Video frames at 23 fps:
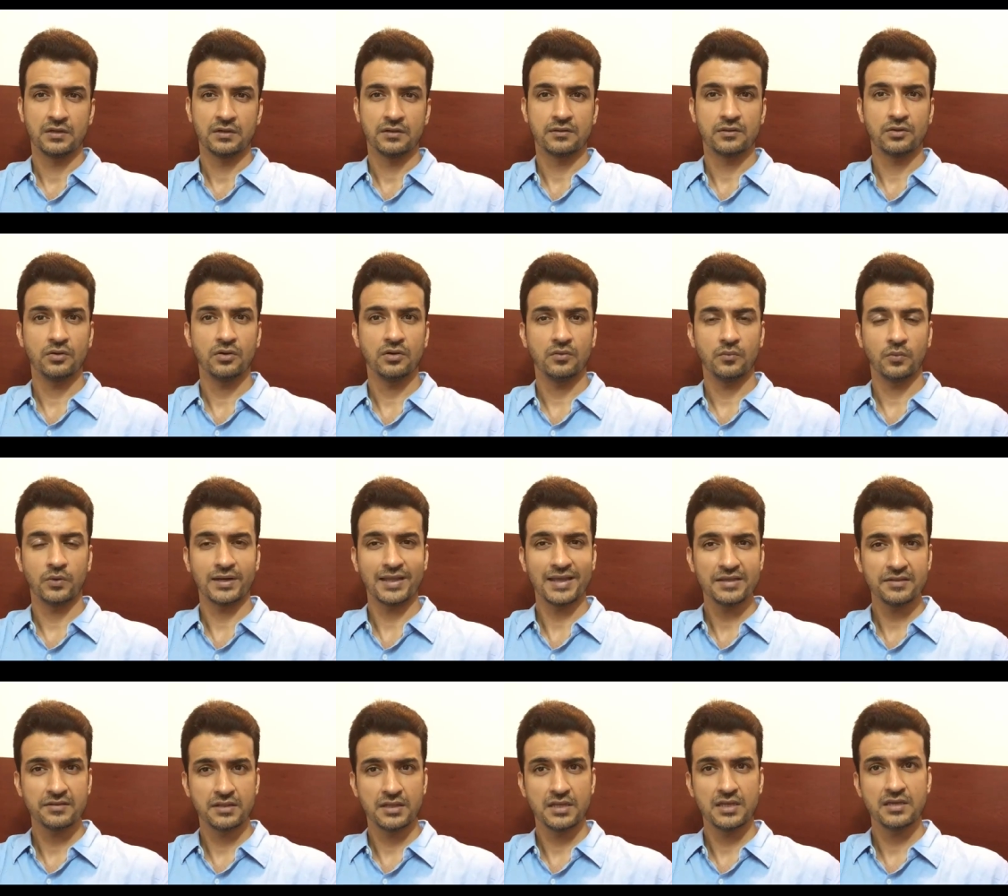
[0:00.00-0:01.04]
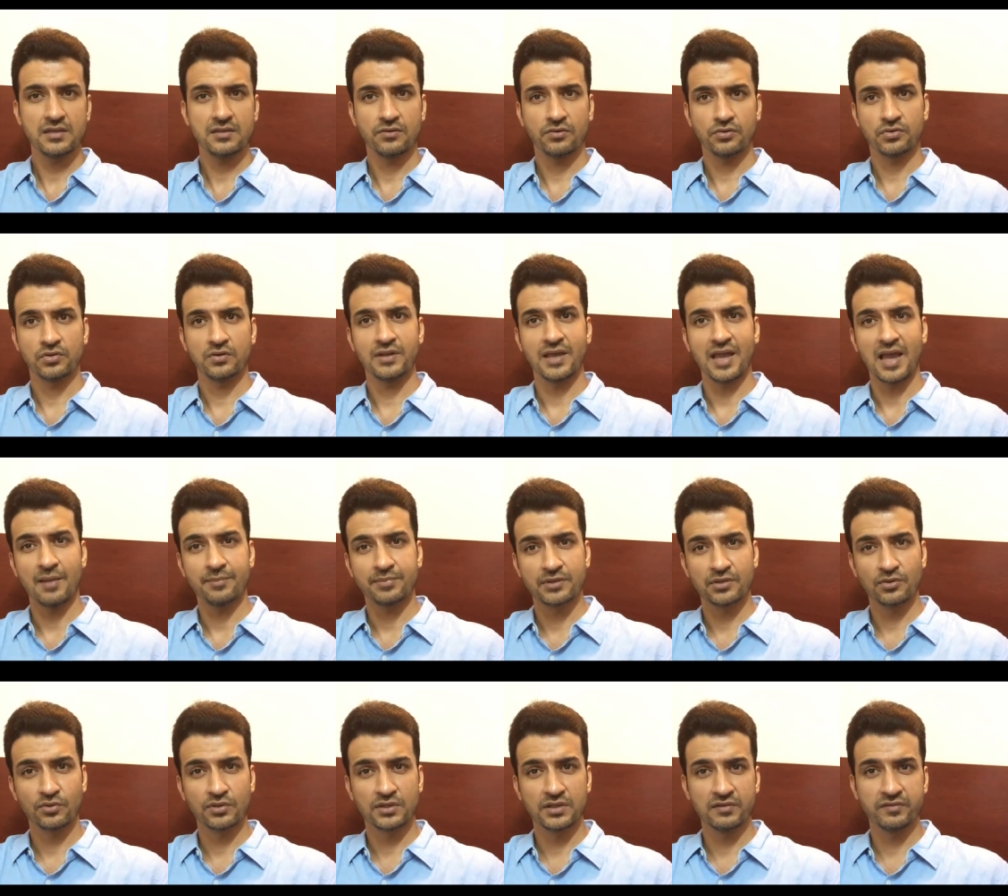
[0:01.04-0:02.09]
So what I say is you should
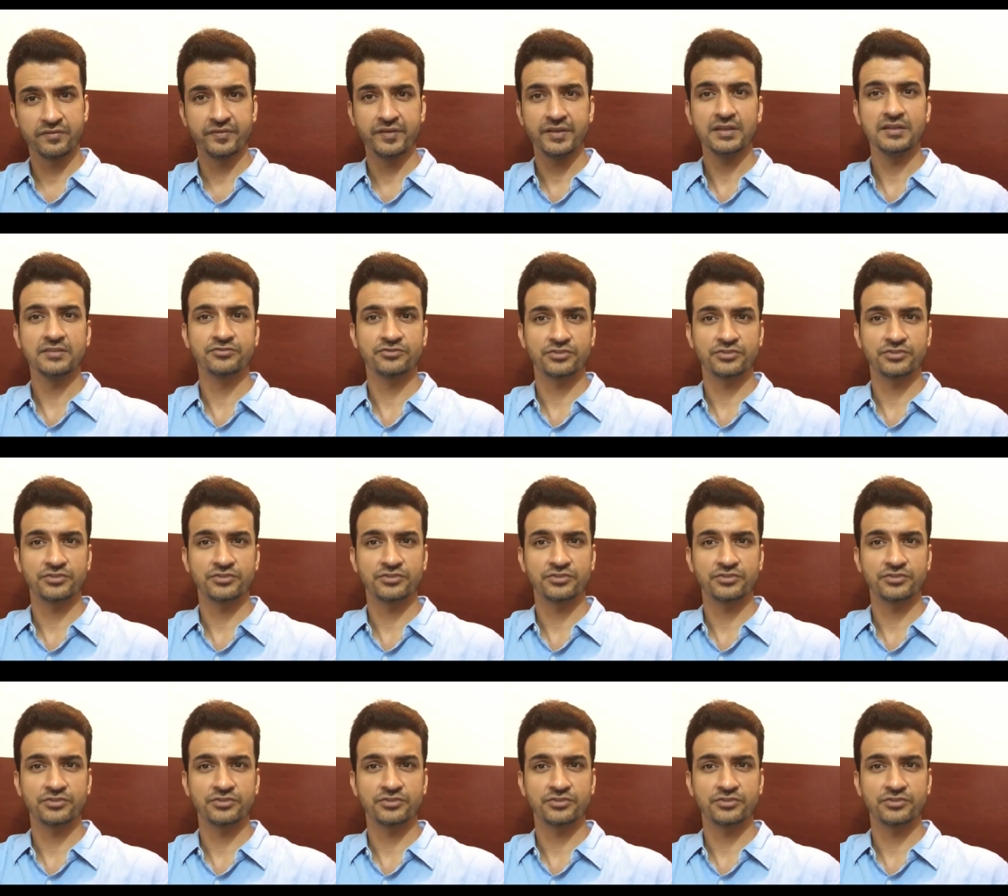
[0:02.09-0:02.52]
absolutely feel